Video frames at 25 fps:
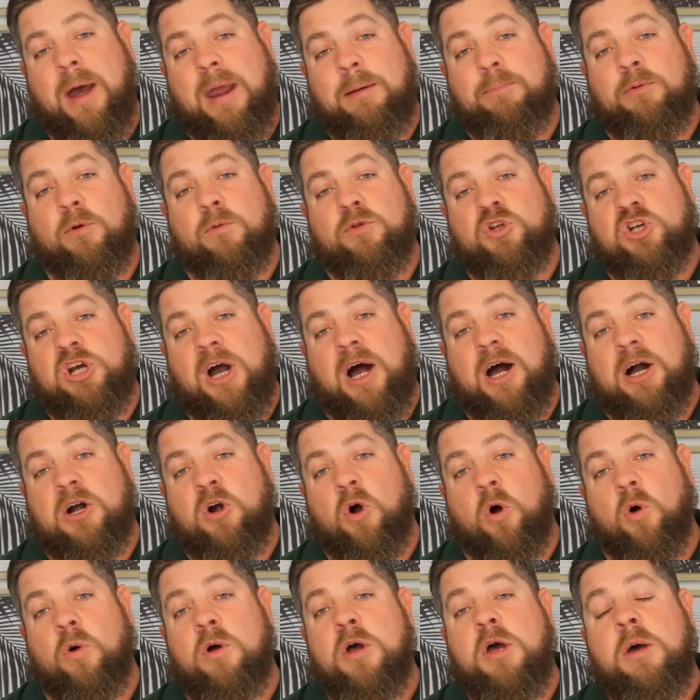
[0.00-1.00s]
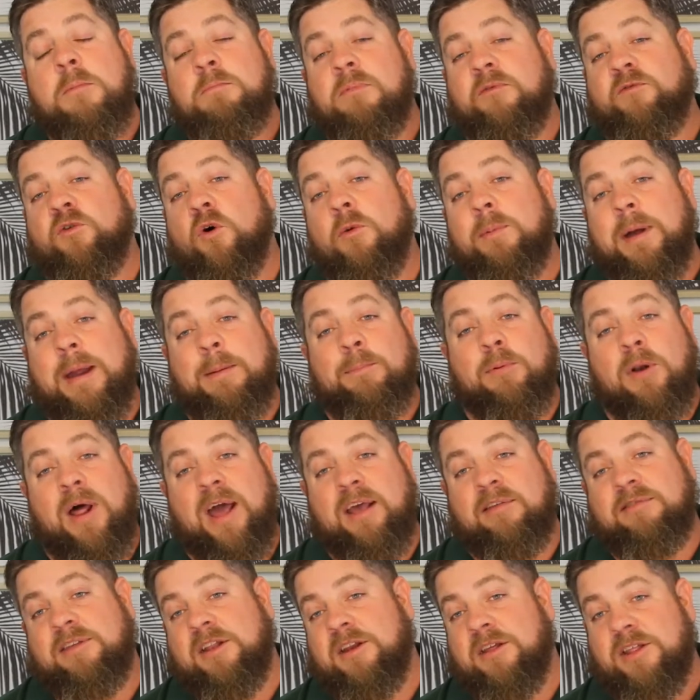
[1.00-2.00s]
maple charcoal before being
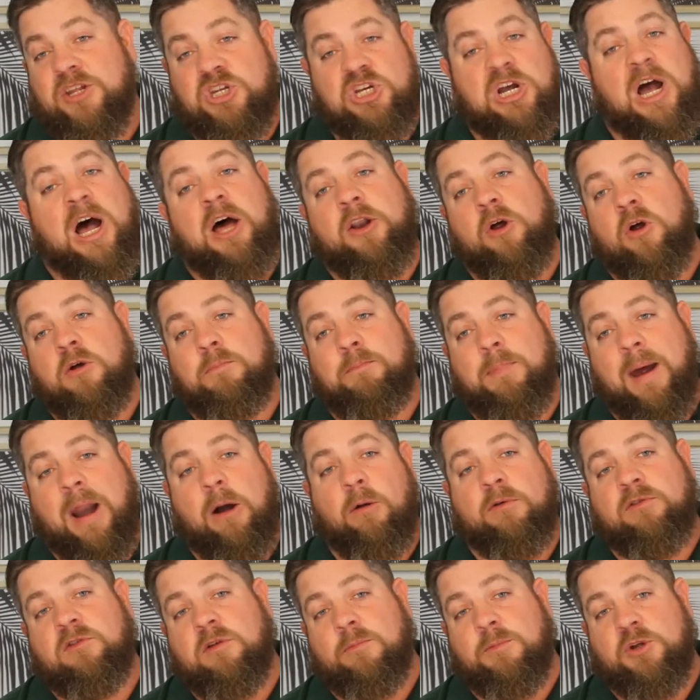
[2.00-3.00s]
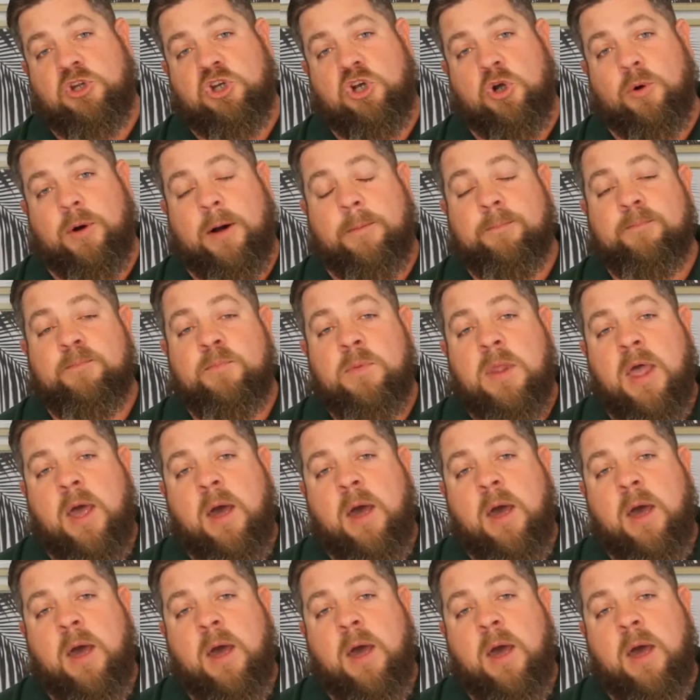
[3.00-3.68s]
placed into the charred oak barrels to mature.